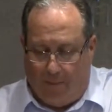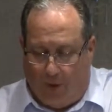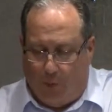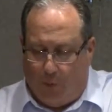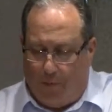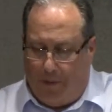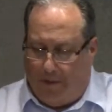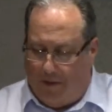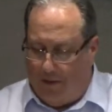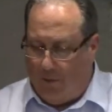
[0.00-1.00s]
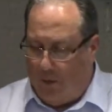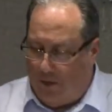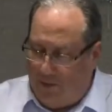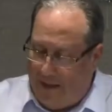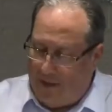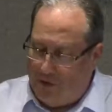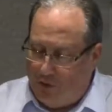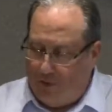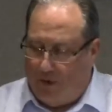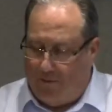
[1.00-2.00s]
Both would be killed with a
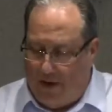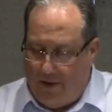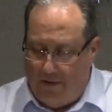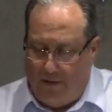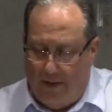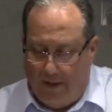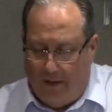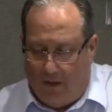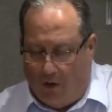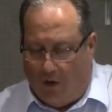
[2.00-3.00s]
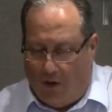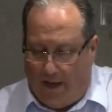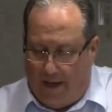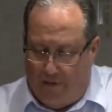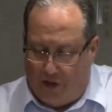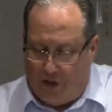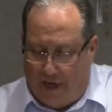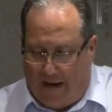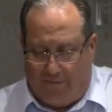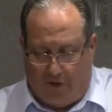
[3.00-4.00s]
tool of iron or the
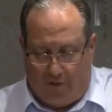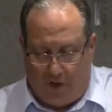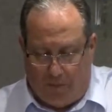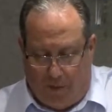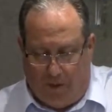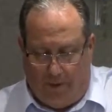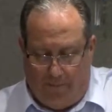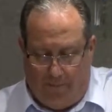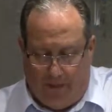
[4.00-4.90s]
shaft of a spear